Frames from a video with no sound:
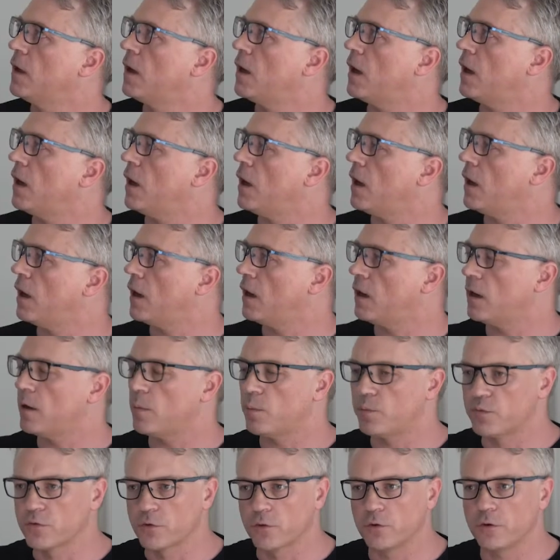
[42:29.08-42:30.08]

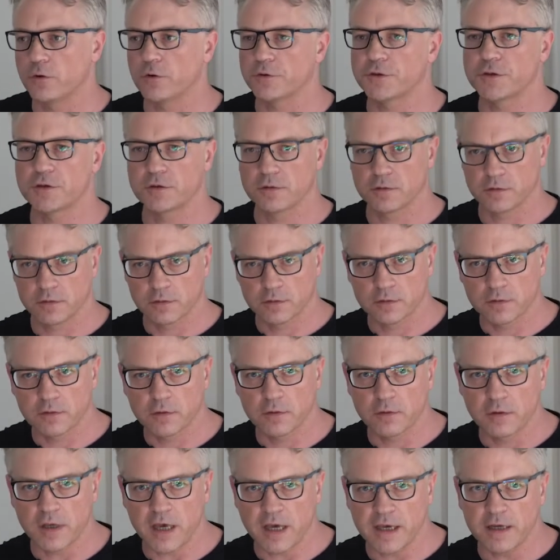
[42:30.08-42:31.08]
brought
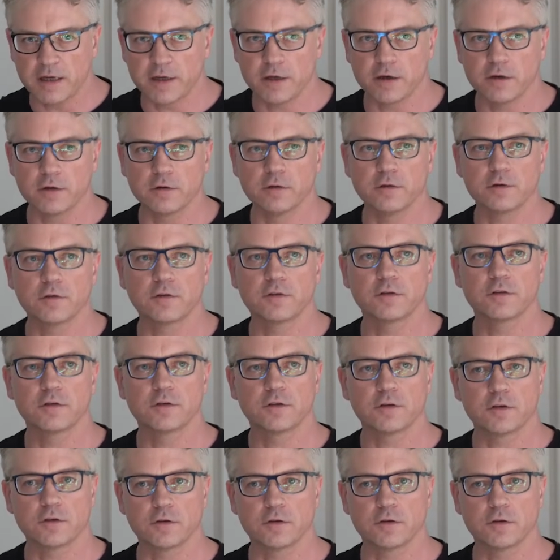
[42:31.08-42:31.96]
aliens